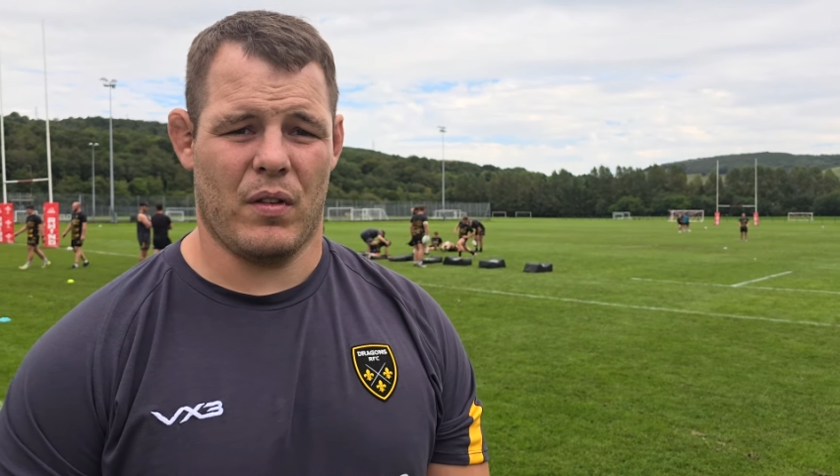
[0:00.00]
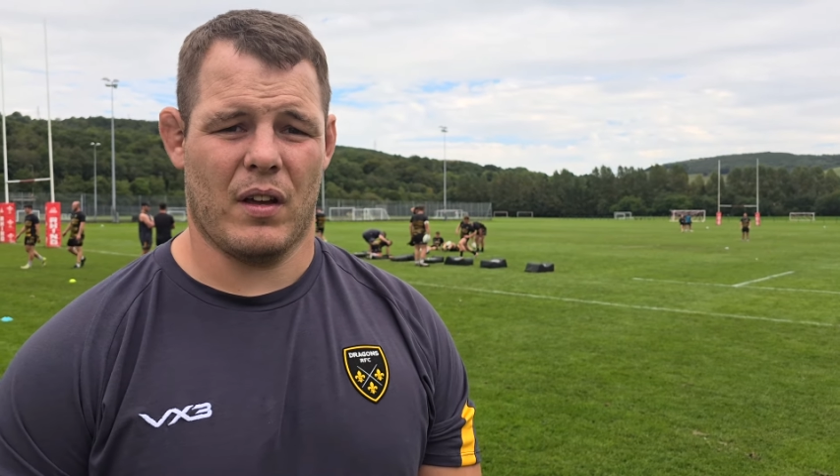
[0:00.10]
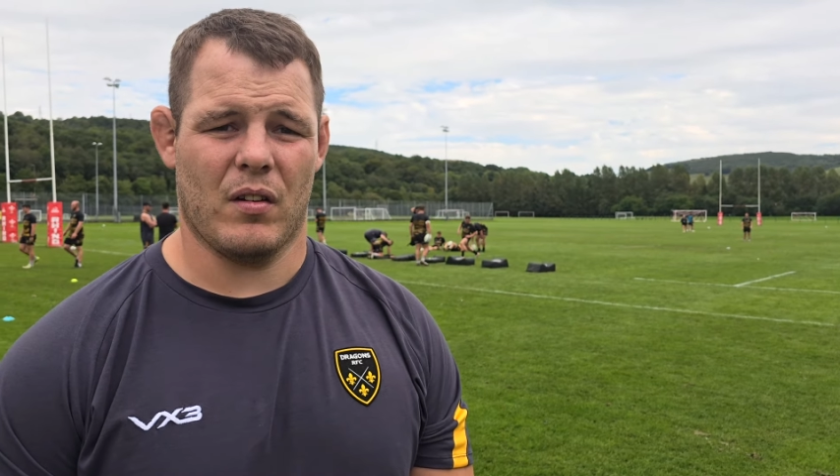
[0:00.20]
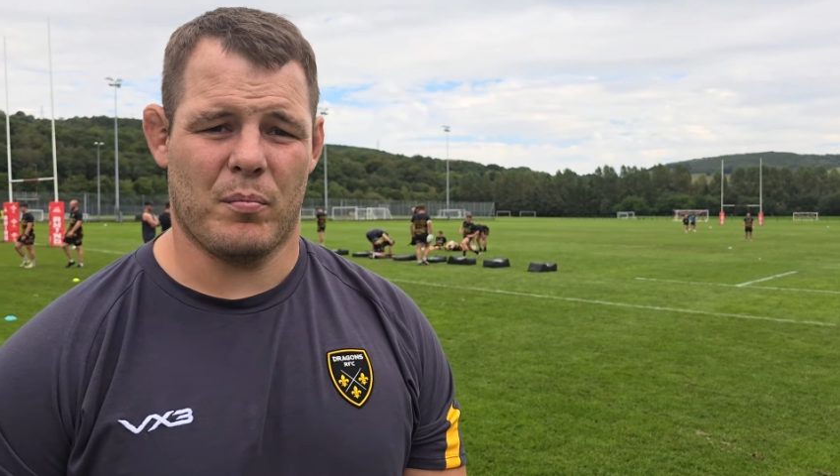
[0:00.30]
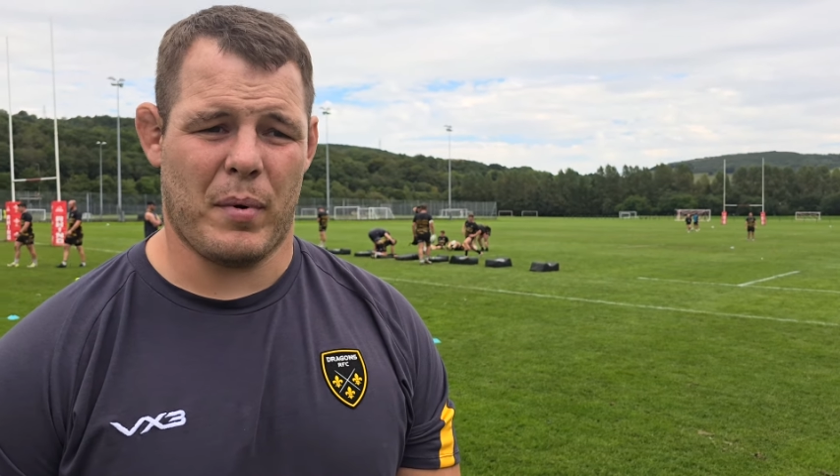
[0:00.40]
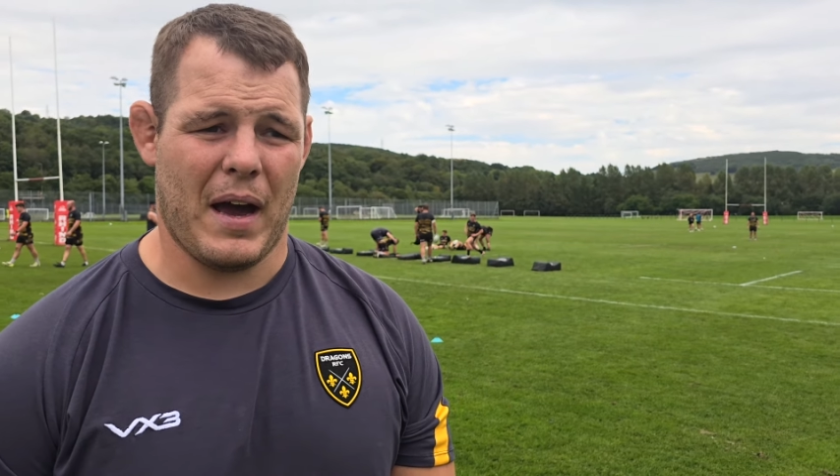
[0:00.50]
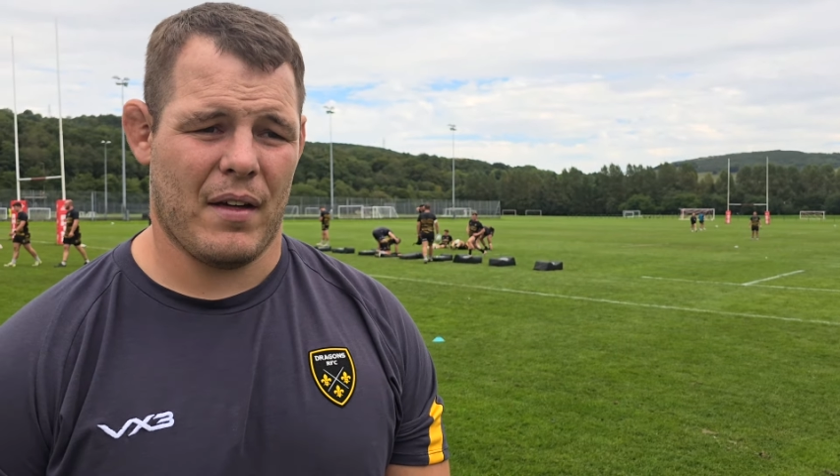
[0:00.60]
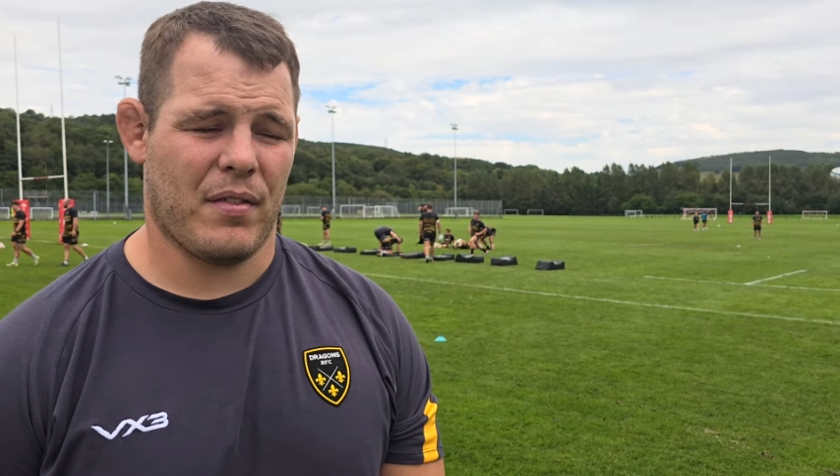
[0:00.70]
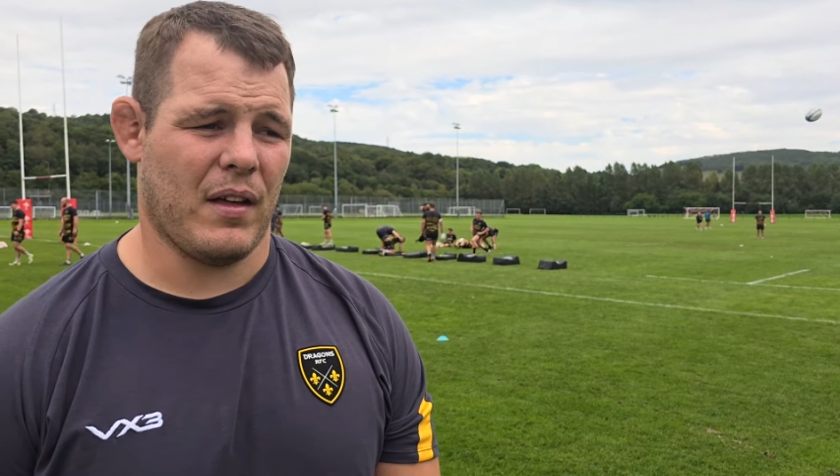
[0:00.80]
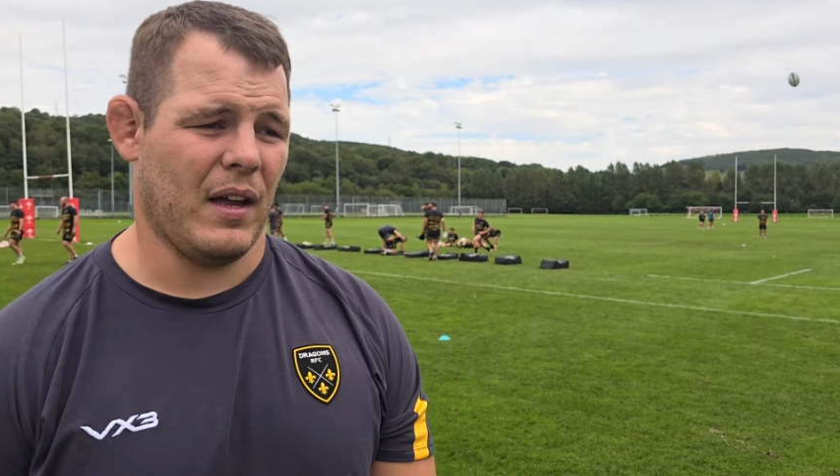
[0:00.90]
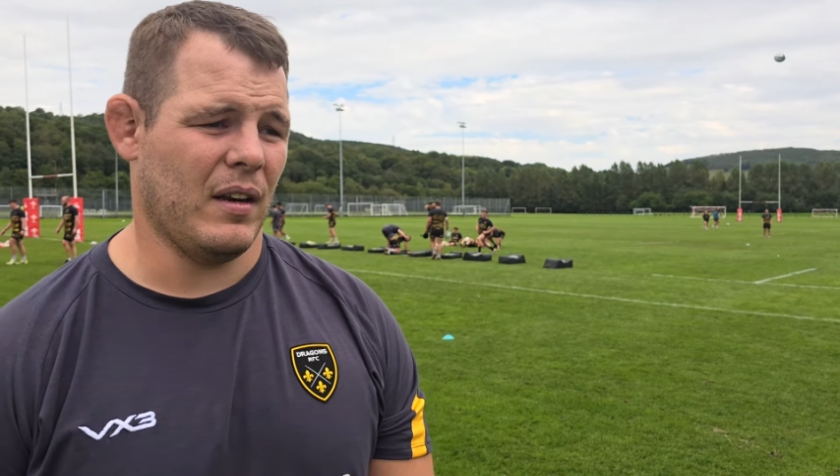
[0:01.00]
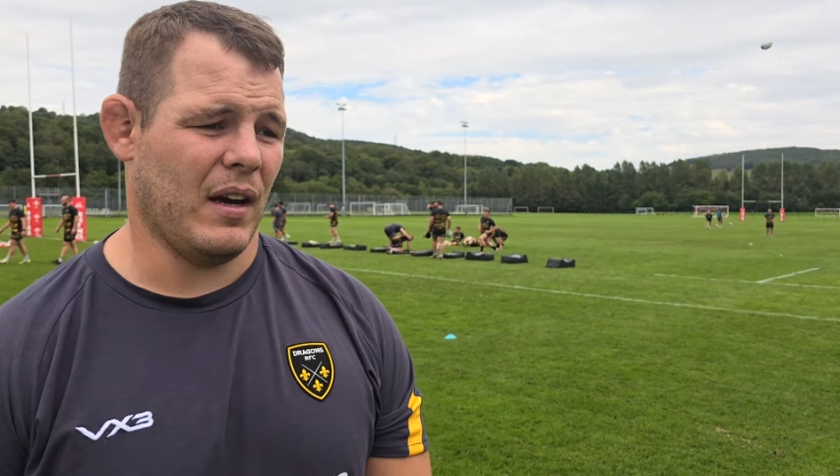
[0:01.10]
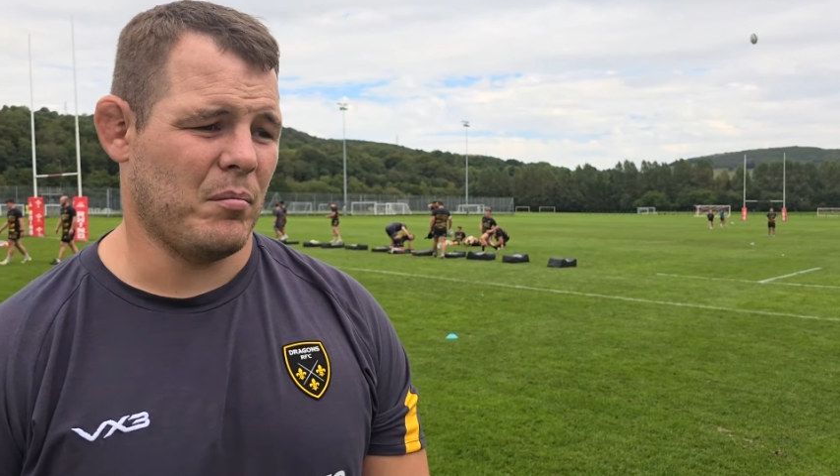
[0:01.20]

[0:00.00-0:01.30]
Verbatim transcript: you think of Bath and,